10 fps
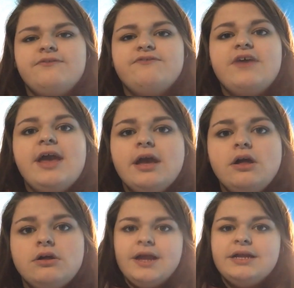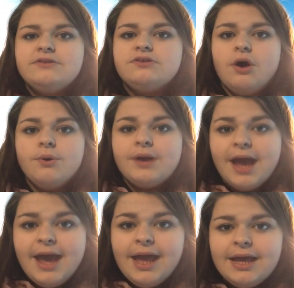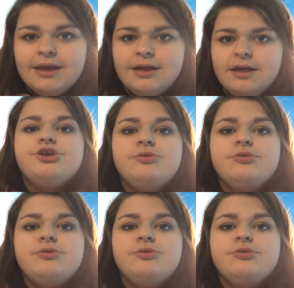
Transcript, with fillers: to fail. It's okay.